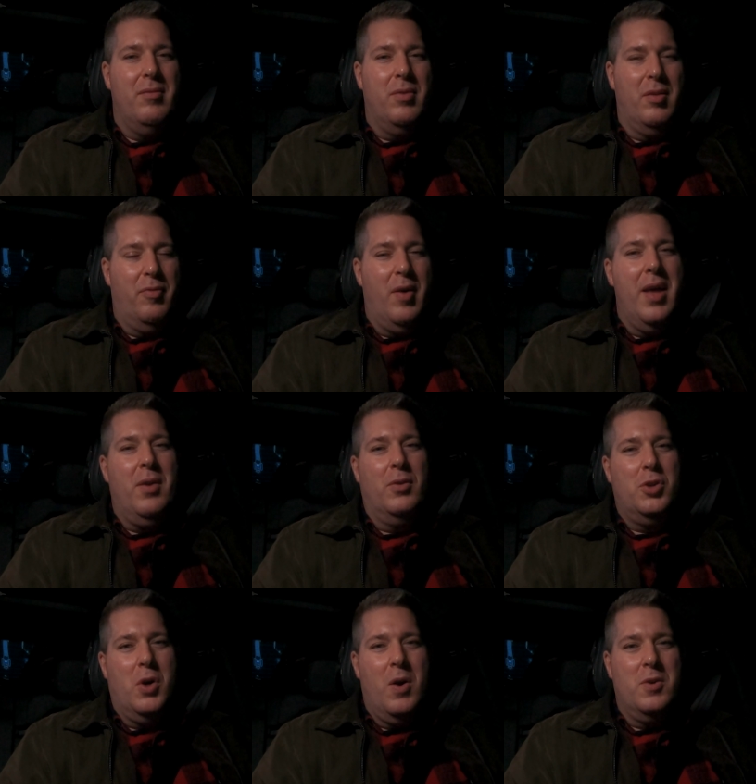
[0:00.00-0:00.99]
for the final
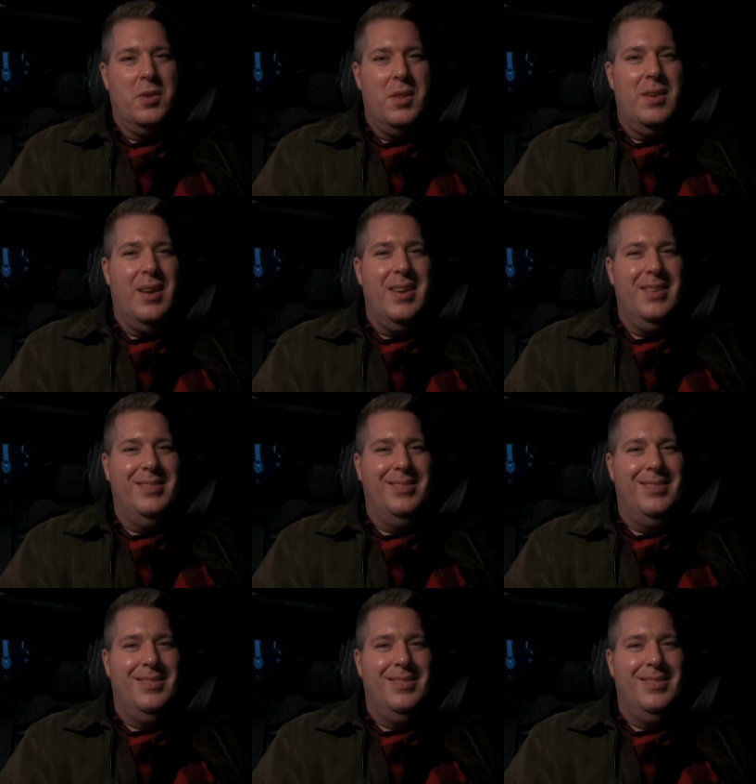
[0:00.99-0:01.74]
charge of the night.